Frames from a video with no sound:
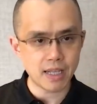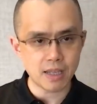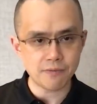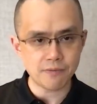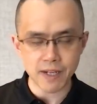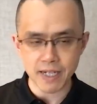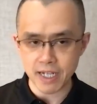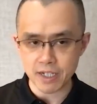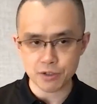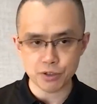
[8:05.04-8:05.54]

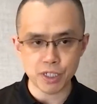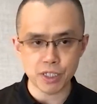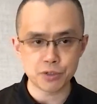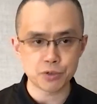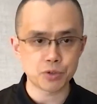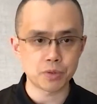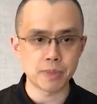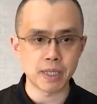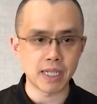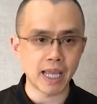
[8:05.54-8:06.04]
financial
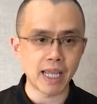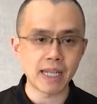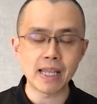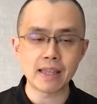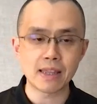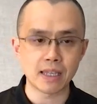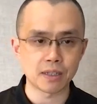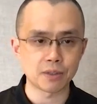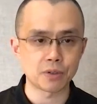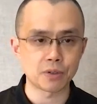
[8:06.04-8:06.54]
instrument,
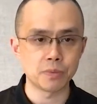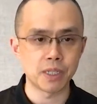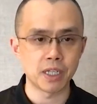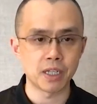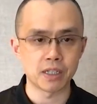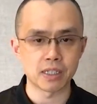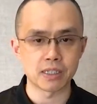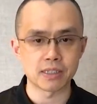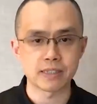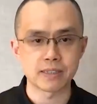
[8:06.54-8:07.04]
anything, to be
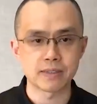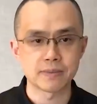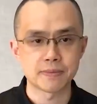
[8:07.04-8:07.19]
honest.